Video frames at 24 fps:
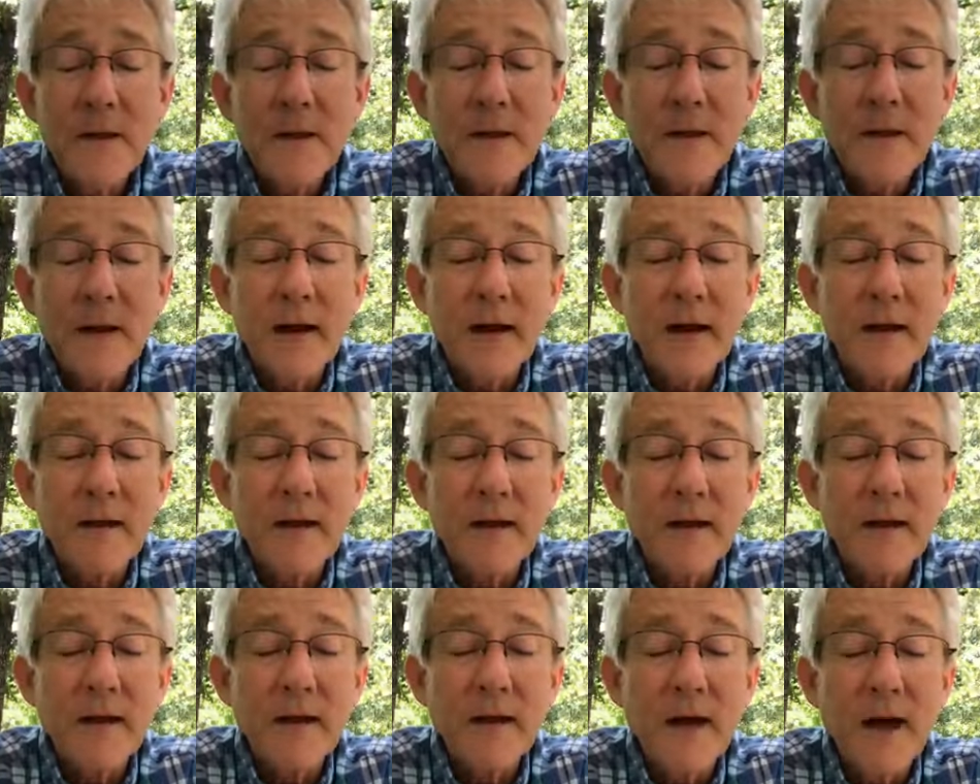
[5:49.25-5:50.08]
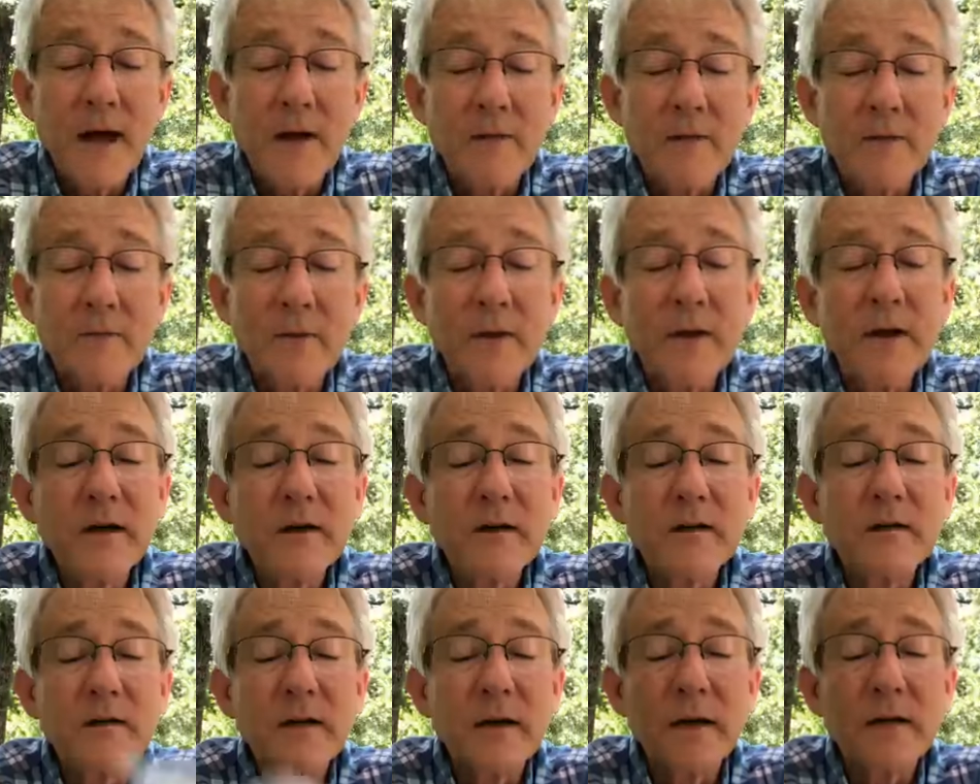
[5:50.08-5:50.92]
And I was reading
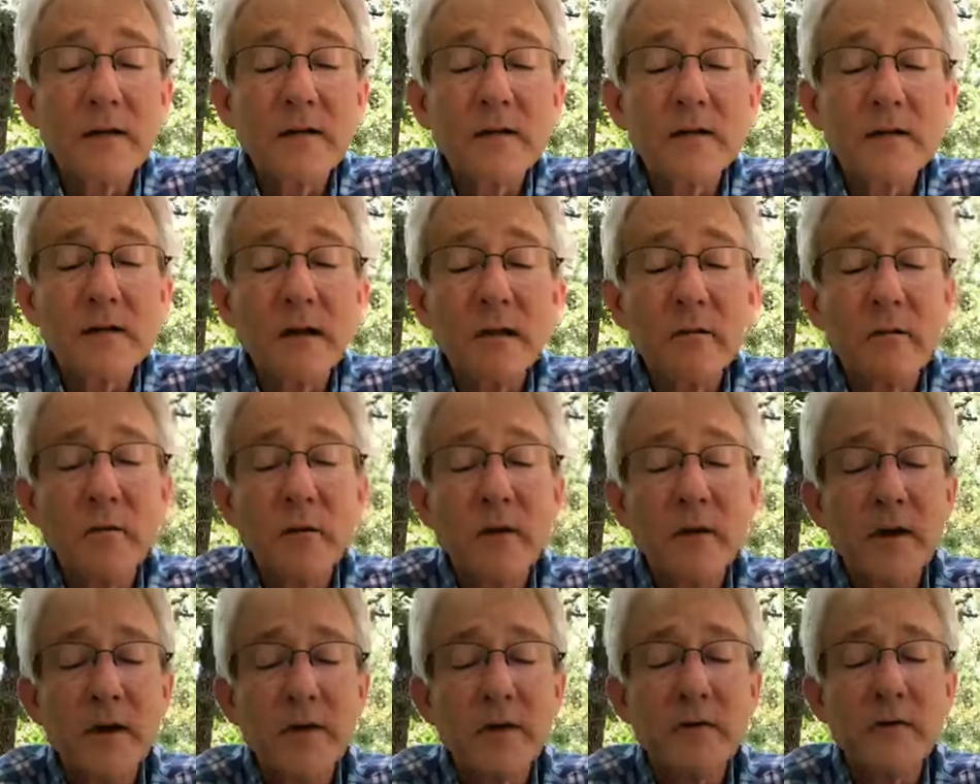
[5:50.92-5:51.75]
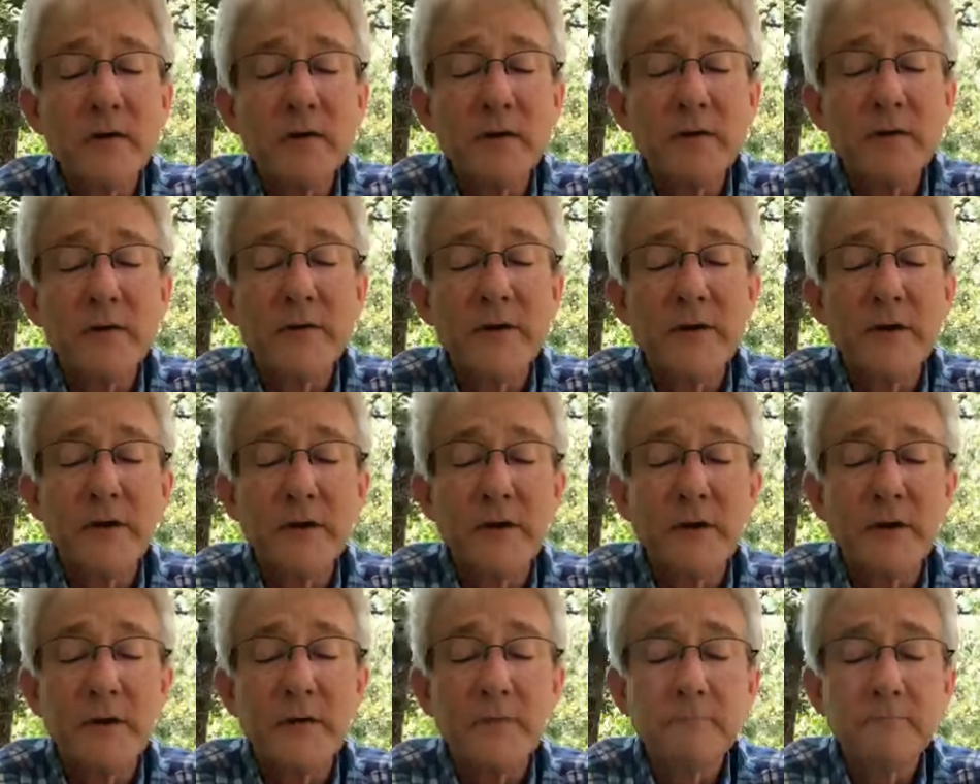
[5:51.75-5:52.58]
today Psalm
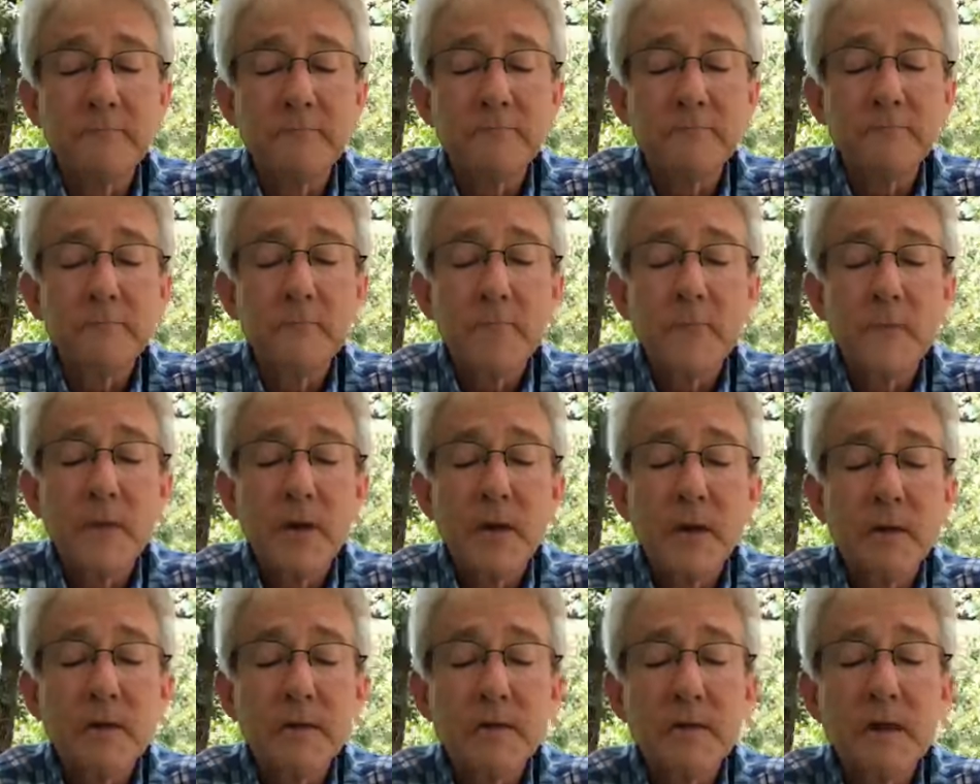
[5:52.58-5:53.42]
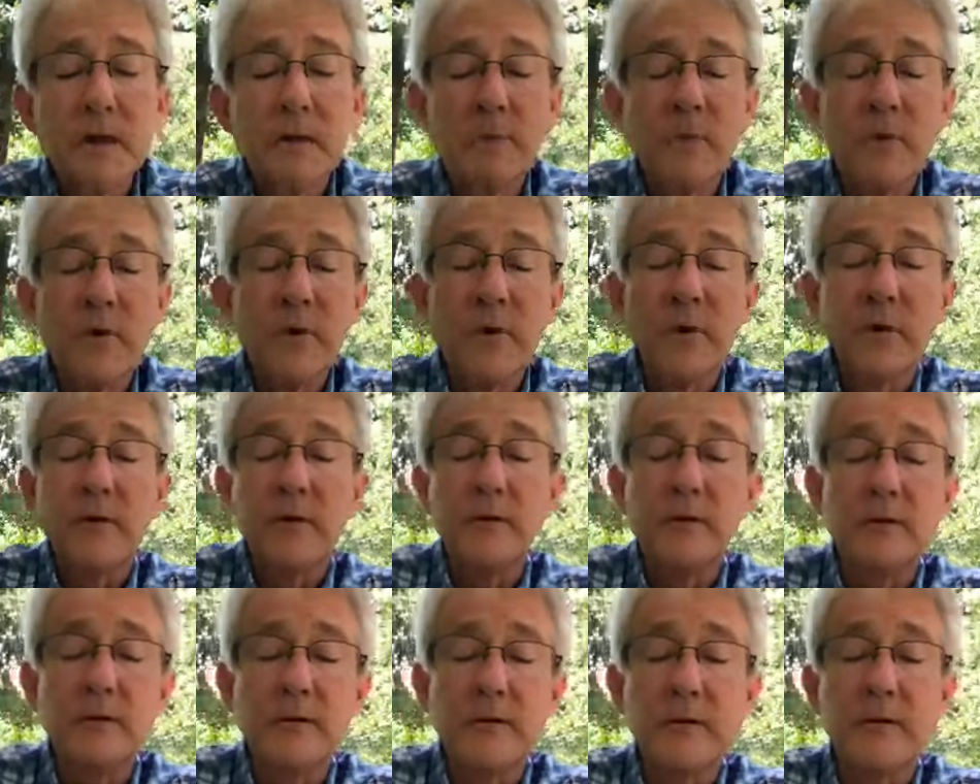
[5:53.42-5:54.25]

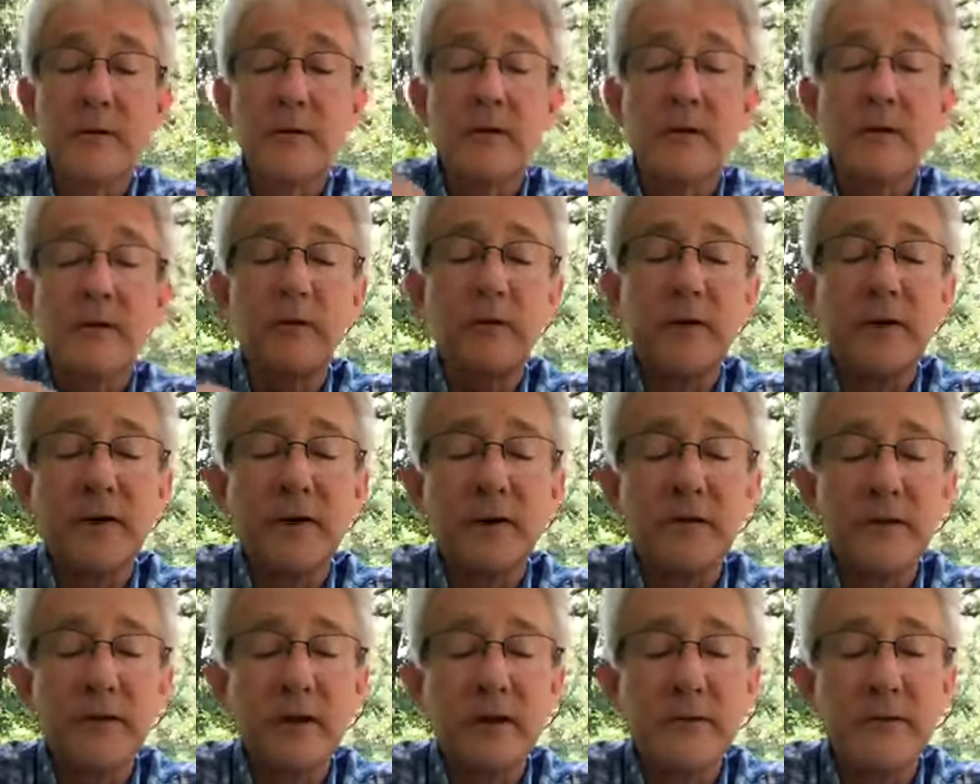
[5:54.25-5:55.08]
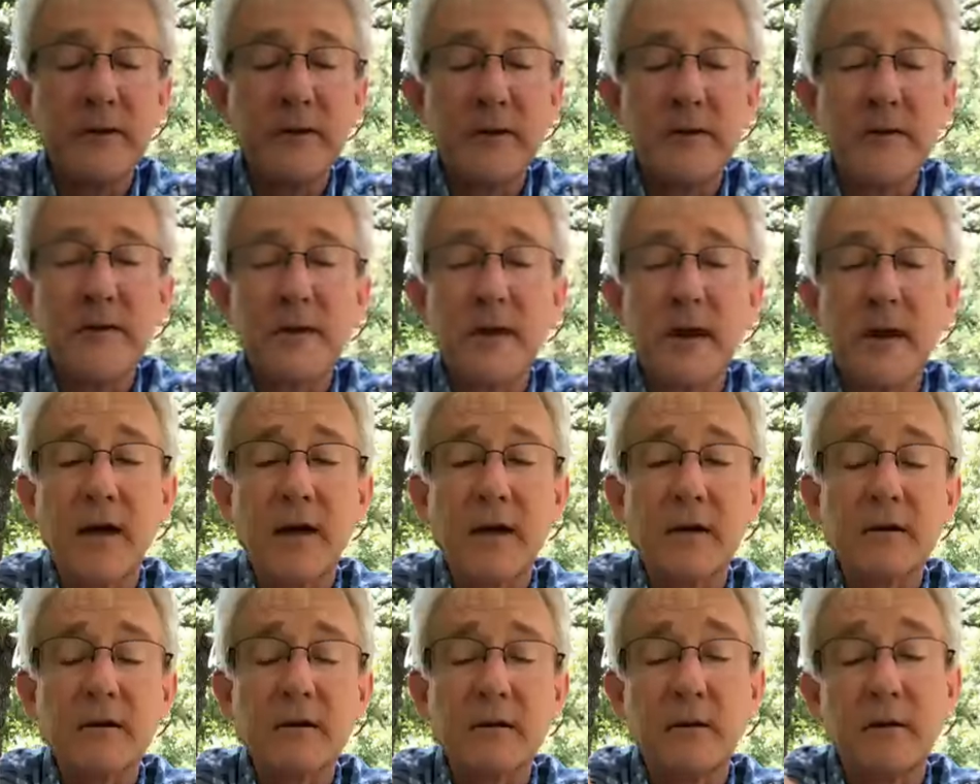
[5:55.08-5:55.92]
130. We don't know the
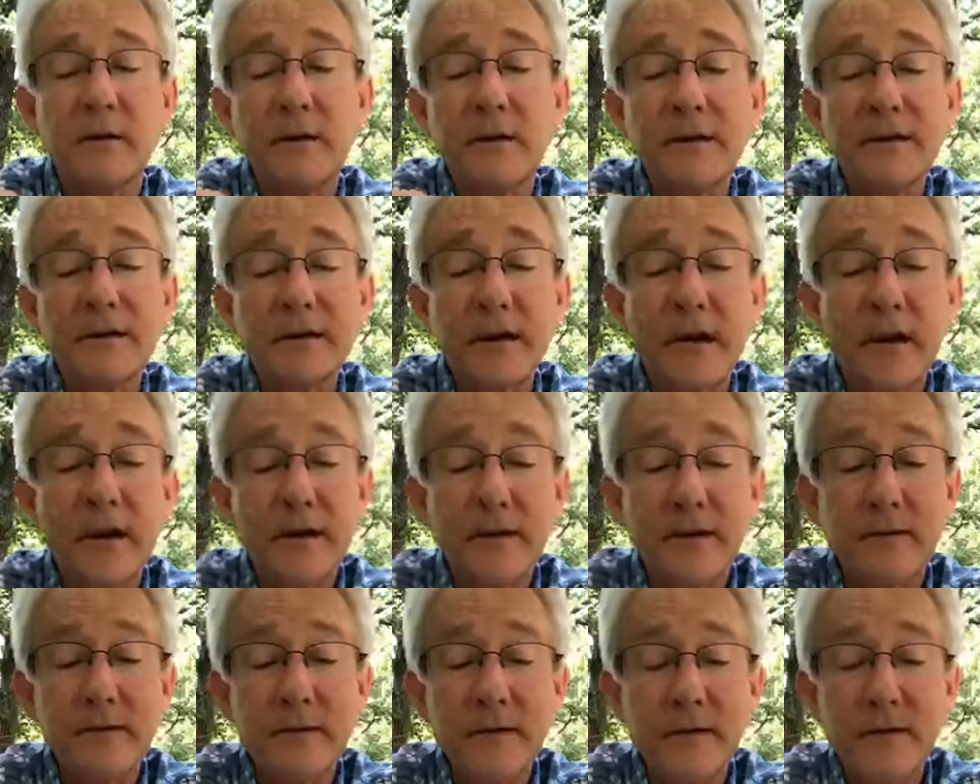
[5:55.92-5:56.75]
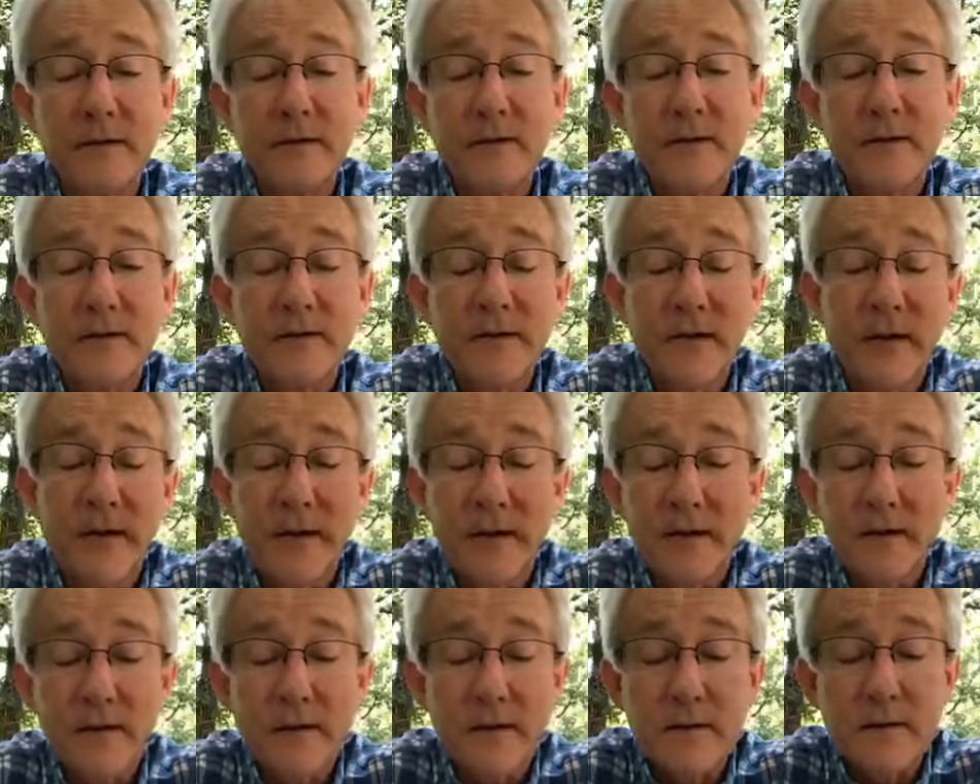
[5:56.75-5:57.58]
exact, or at least I don't know the
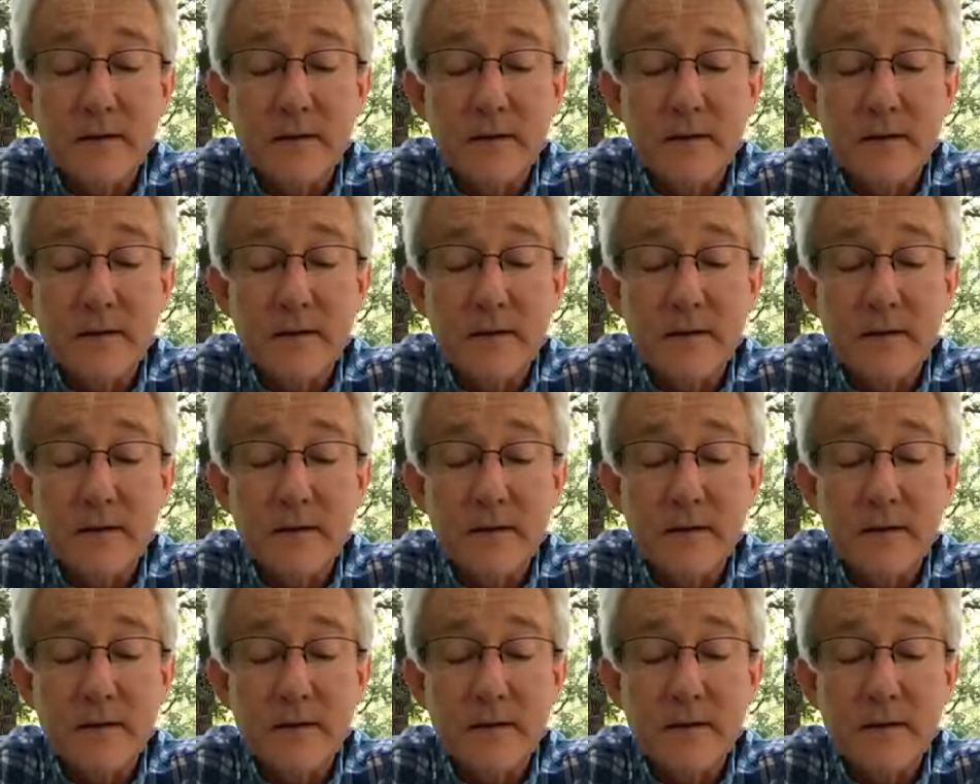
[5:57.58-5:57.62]
exact